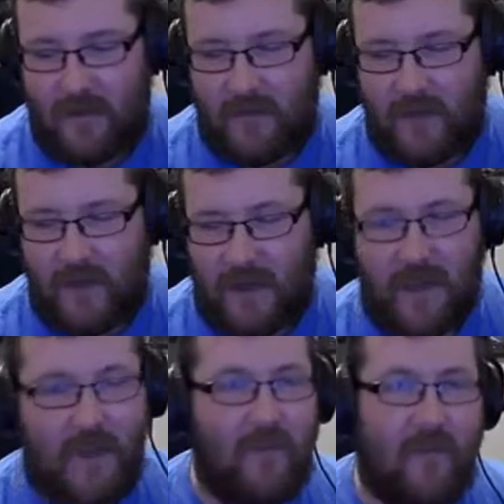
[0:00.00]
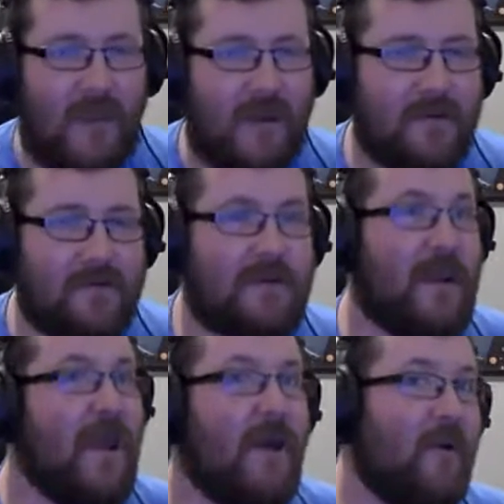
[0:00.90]
and that it's
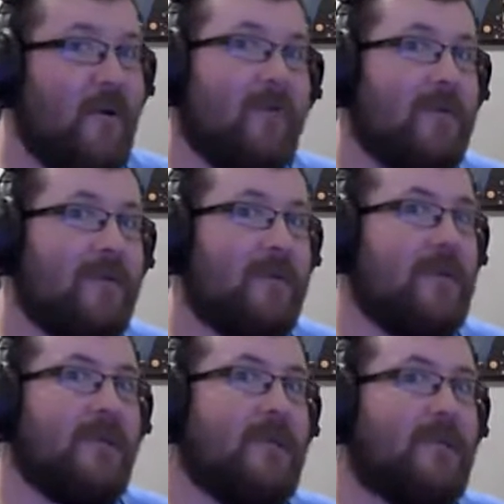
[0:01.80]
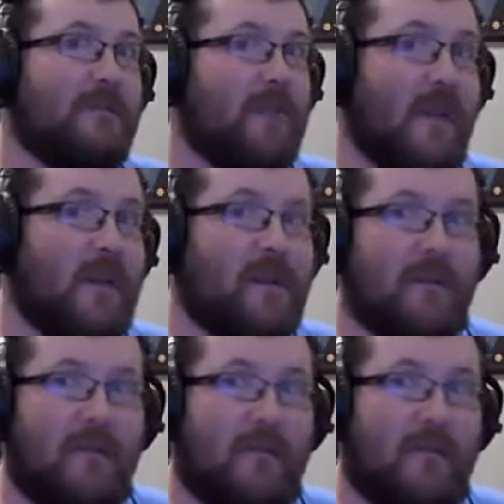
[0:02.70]
now like